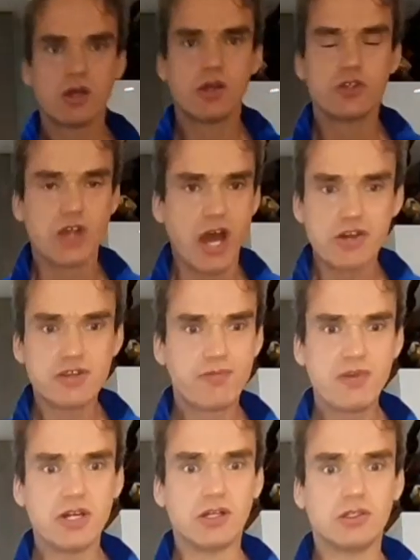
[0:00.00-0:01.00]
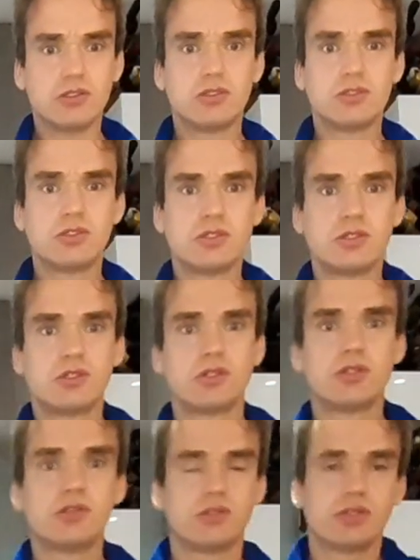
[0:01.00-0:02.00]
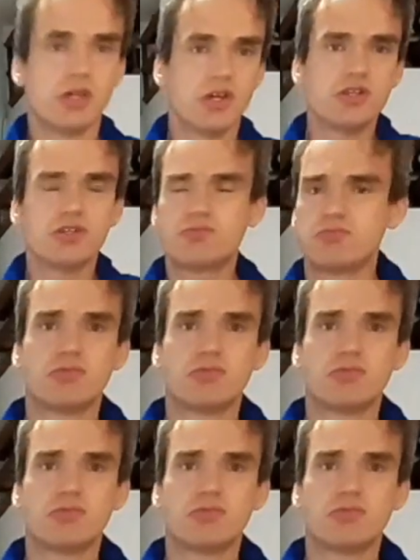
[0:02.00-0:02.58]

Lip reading: So how do you feel? Maybe